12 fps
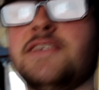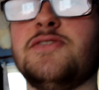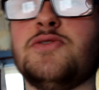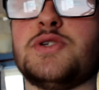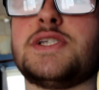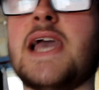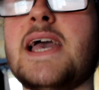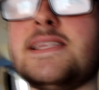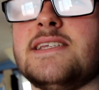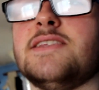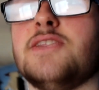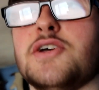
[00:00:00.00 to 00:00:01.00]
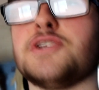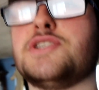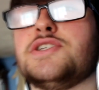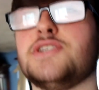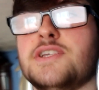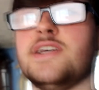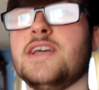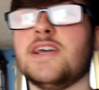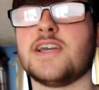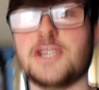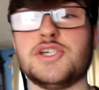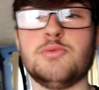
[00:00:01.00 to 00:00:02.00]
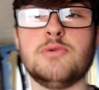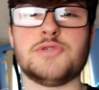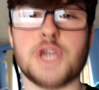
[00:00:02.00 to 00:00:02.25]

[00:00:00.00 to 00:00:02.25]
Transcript: your scaredness because you will